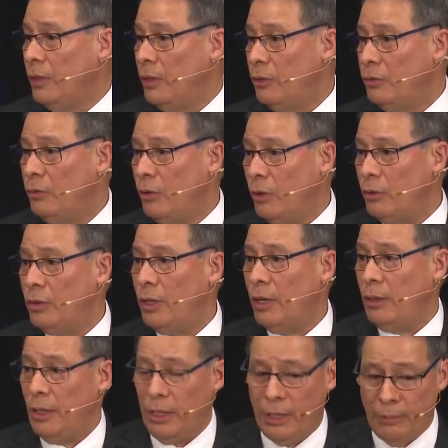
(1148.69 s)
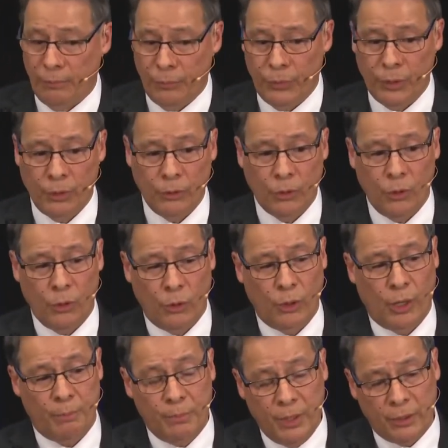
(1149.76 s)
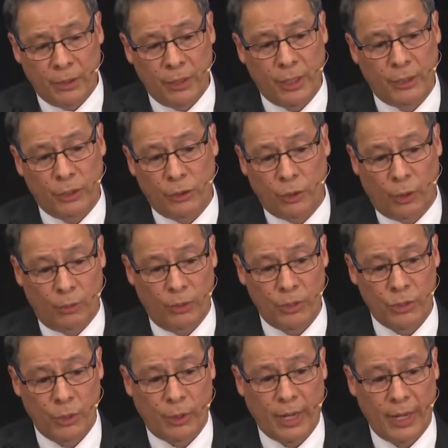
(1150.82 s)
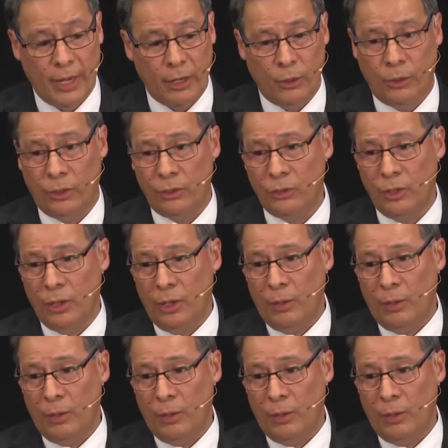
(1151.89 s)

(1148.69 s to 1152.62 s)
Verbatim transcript: It's not um, appearing in the WHO categories,